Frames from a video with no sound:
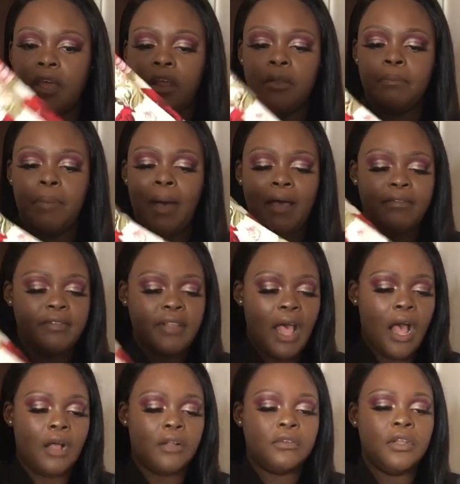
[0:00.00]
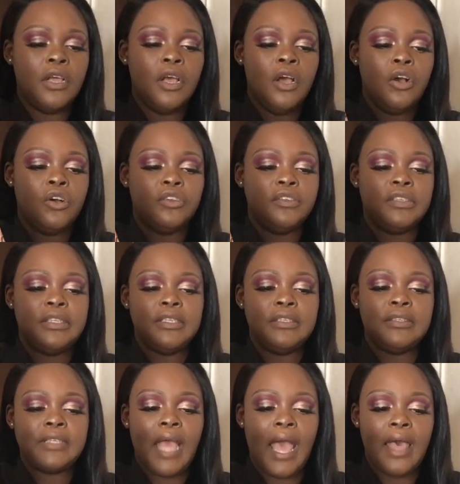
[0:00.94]
It puffs out because
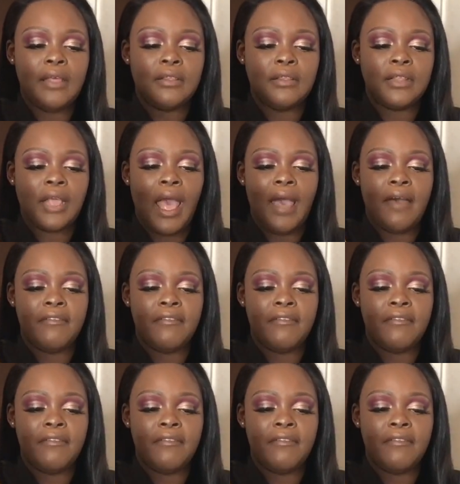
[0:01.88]
this cuff